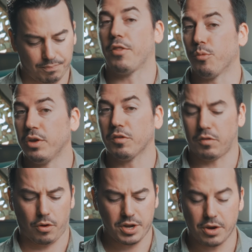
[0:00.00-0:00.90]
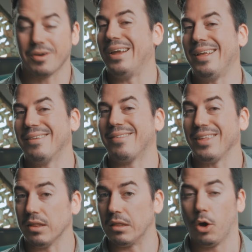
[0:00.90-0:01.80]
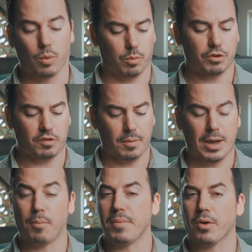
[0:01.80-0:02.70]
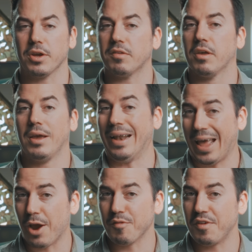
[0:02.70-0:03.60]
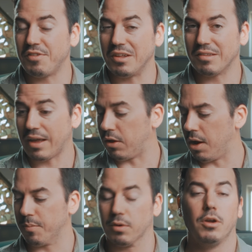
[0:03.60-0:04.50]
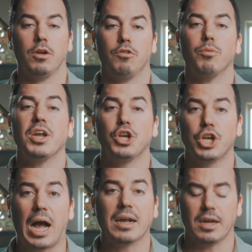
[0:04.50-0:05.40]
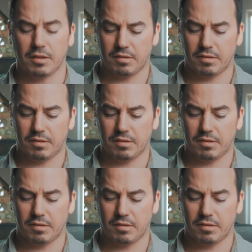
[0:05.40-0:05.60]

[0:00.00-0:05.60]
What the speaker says: Now the real star here is the lower, which somehow marries an AR-15 style upper to a shotgun